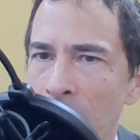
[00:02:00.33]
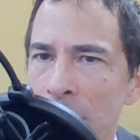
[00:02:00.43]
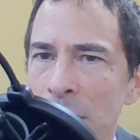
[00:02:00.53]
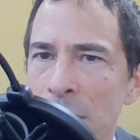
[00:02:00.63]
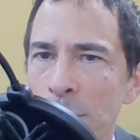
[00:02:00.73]

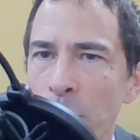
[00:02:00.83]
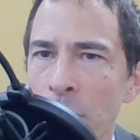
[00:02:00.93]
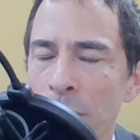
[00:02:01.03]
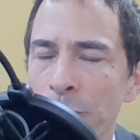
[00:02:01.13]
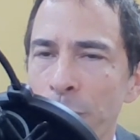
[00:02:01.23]
It's
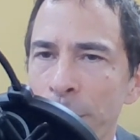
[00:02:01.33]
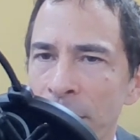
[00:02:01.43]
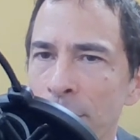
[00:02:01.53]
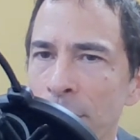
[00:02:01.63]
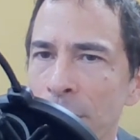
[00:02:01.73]
more
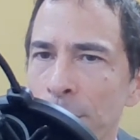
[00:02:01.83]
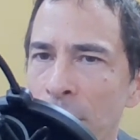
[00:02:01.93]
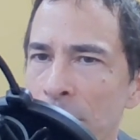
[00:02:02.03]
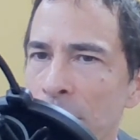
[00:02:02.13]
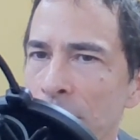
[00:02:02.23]
familiar to
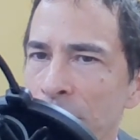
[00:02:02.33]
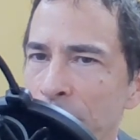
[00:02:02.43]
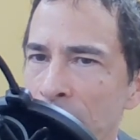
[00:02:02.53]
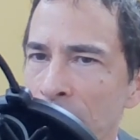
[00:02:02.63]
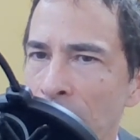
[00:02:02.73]
players who have
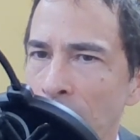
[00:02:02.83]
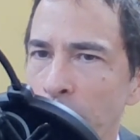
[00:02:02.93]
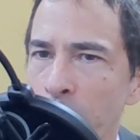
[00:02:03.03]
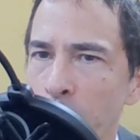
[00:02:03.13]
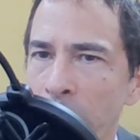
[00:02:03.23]
been around
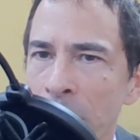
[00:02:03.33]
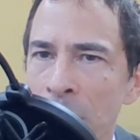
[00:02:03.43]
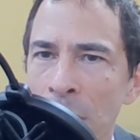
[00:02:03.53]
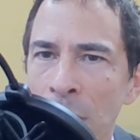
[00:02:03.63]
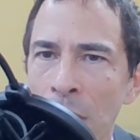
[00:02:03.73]
for a while.
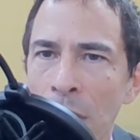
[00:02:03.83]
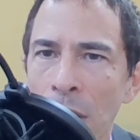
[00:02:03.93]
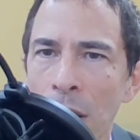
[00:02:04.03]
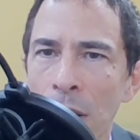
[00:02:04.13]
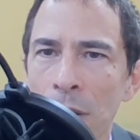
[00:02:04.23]

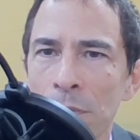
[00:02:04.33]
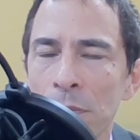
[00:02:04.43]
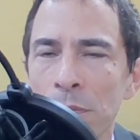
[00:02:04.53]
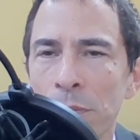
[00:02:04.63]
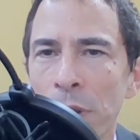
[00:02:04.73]

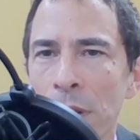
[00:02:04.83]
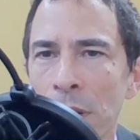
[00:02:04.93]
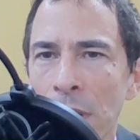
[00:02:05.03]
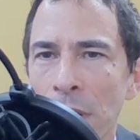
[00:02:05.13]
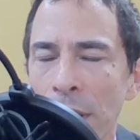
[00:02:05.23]
But
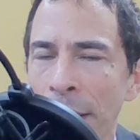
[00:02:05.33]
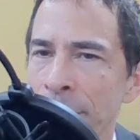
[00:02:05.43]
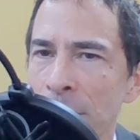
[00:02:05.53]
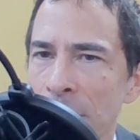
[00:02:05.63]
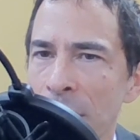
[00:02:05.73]

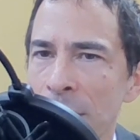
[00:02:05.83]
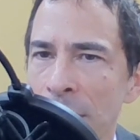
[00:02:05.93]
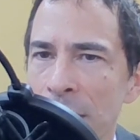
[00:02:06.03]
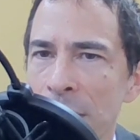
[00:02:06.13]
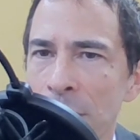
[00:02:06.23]
actually, it doesn't
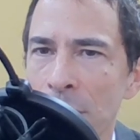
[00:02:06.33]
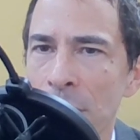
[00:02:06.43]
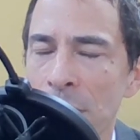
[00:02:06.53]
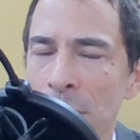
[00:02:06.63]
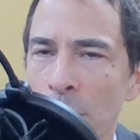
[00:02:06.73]
get so
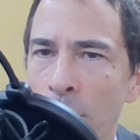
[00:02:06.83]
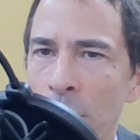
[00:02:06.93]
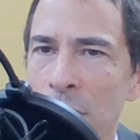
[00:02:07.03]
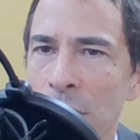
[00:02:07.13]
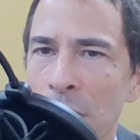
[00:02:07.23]
good
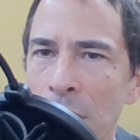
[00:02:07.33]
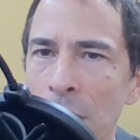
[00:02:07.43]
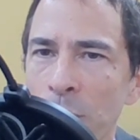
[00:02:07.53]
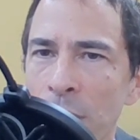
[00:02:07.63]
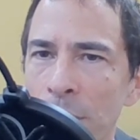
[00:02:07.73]
scores
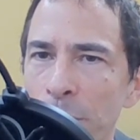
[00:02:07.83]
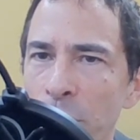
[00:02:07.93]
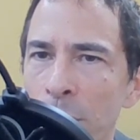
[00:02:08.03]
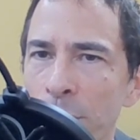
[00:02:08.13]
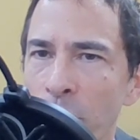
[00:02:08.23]
with
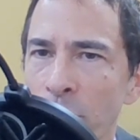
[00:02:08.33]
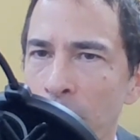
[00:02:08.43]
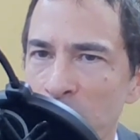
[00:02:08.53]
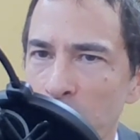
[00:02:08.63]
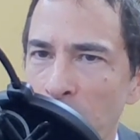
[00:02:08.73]
computer
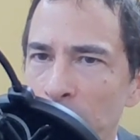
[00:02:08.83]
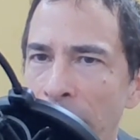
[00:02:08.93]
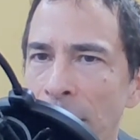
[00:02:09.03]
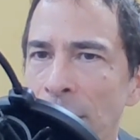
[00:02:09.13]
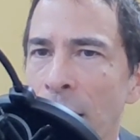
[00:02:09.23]
programs when
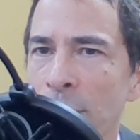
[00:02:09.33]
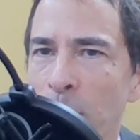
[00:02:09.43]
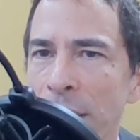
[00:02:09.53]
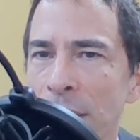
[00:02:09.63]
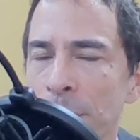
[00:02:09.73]
black allows
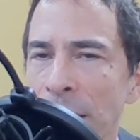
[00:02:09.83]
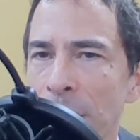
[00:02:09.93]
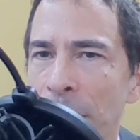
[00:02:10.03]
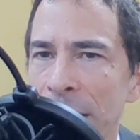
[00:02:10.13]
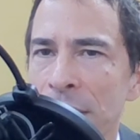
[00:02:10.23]
white to make a
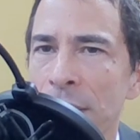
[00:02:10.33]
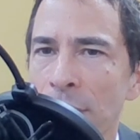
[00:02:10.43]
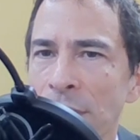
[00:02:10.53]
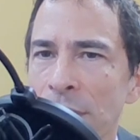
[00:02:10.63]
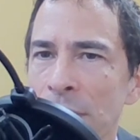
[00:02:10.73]
base there
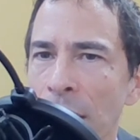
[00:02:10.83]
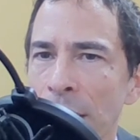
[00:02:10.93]
on the side.